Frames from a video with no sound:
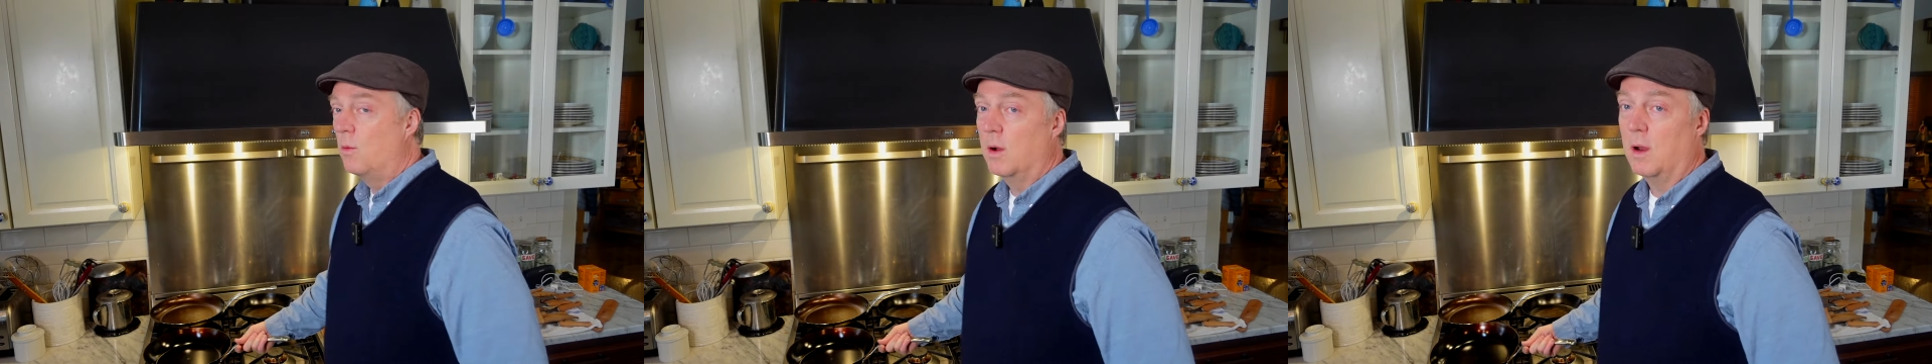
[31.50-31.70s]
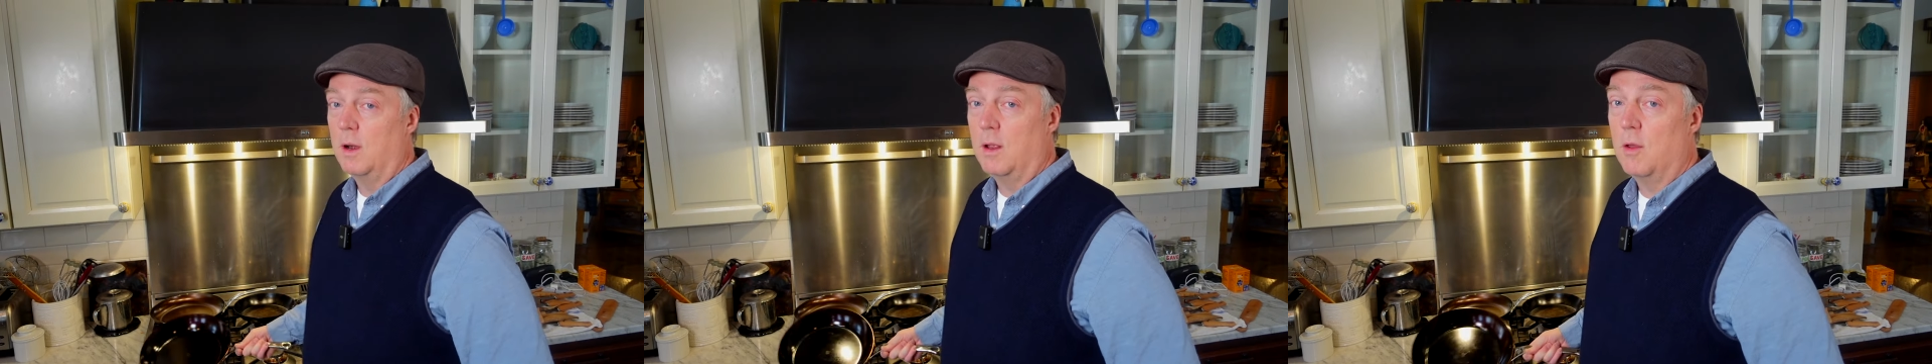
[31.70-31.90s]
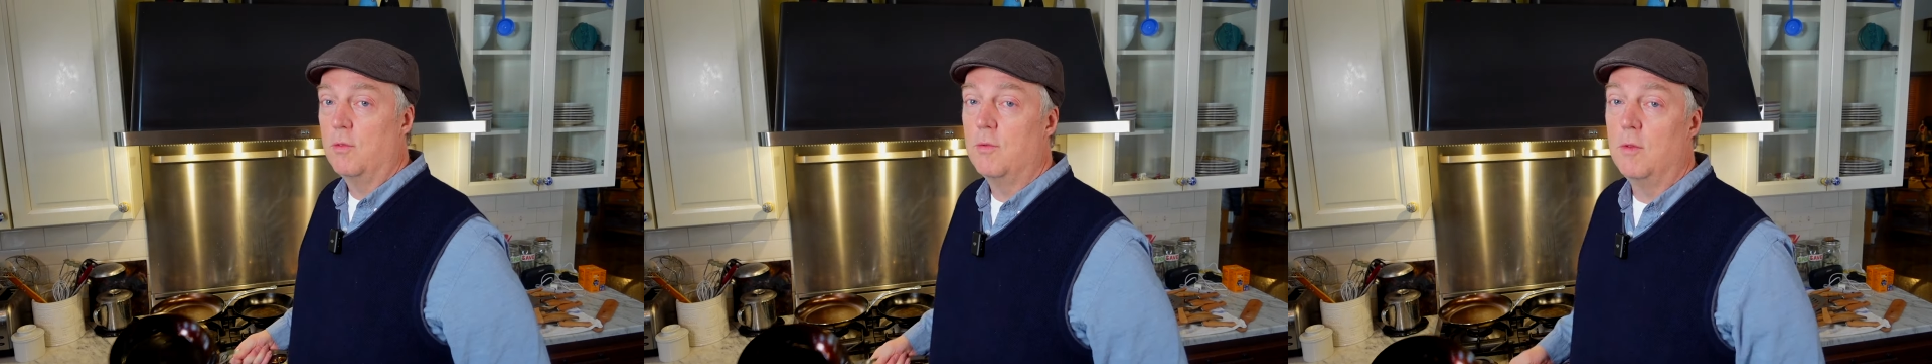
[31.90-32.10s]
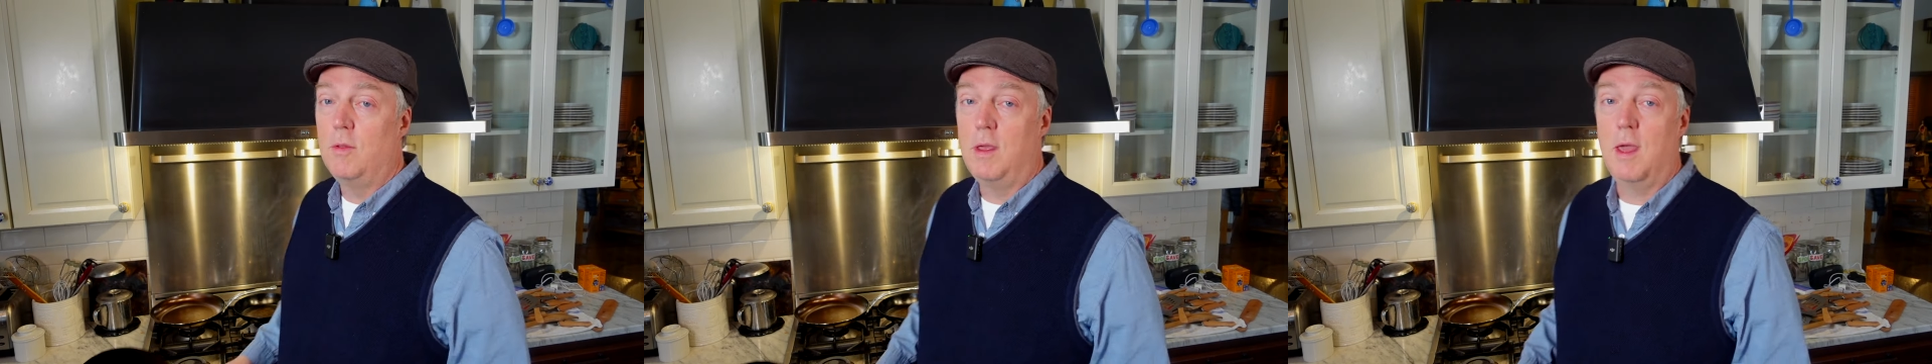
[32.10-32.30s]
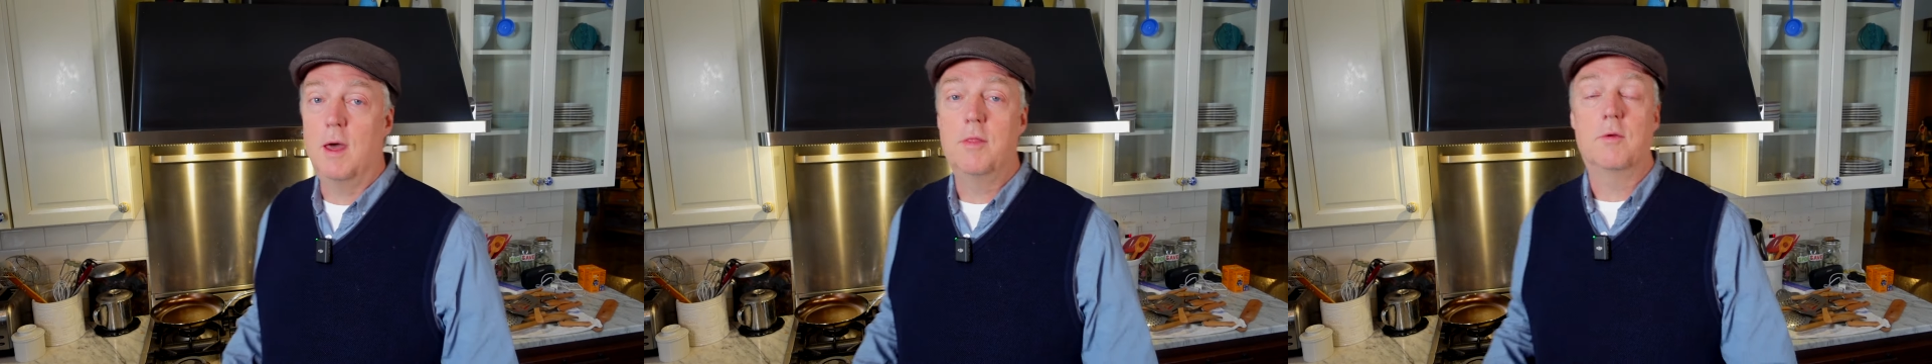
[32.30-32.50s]
We're gonna go through
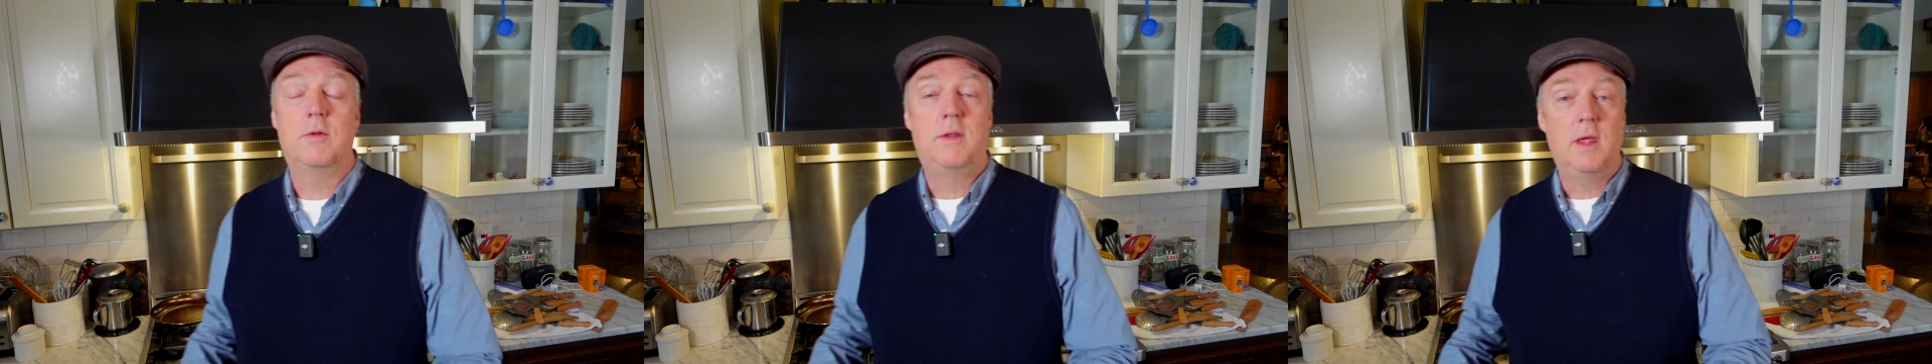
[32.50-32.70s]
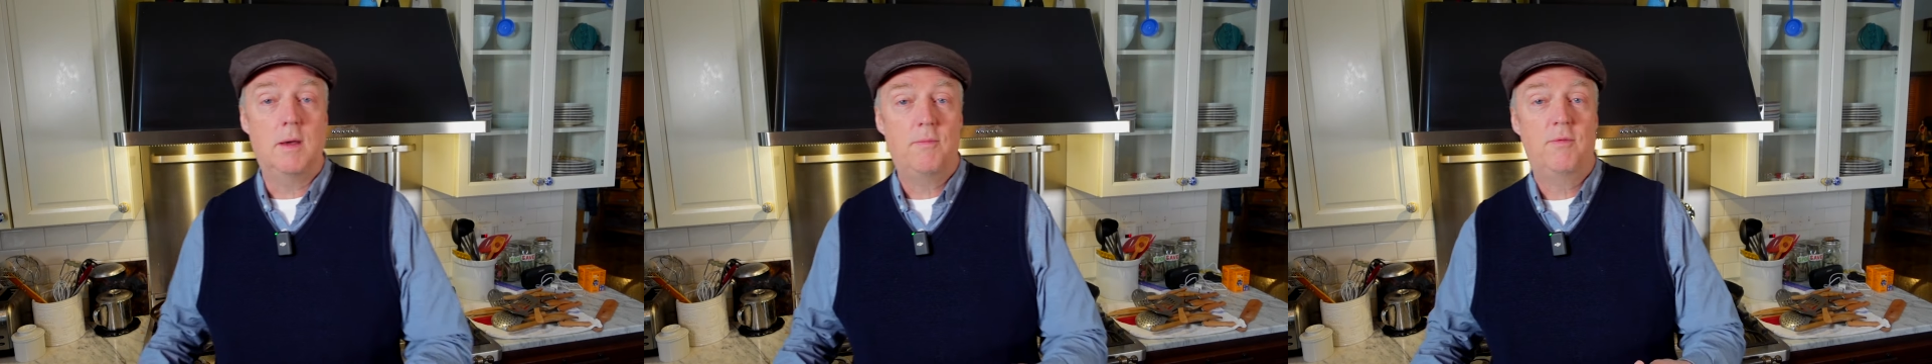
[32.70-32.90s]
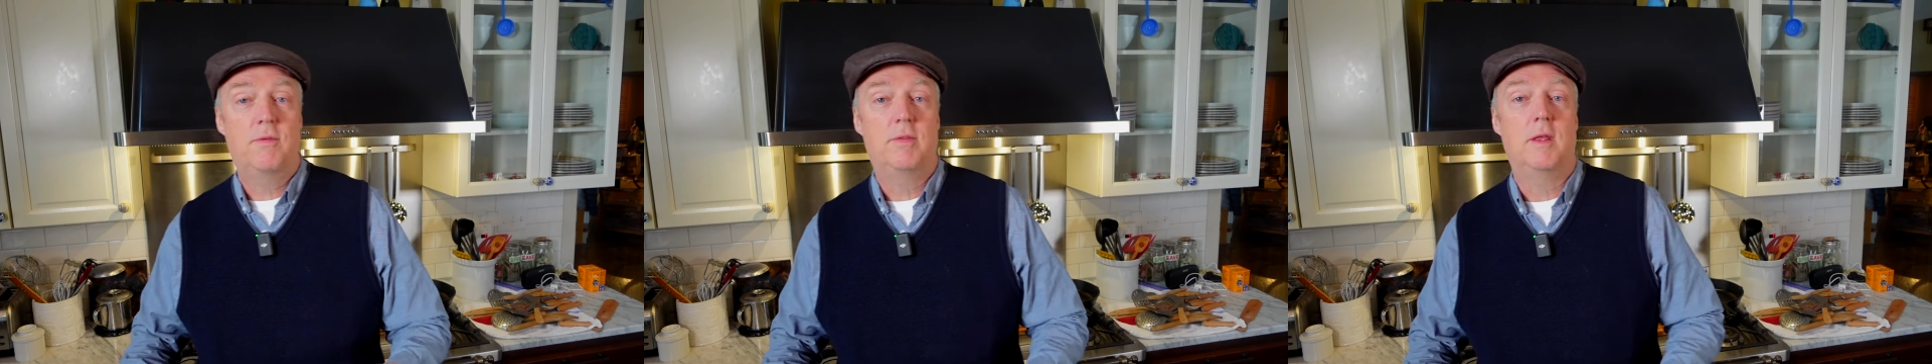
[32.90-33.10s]
the other tips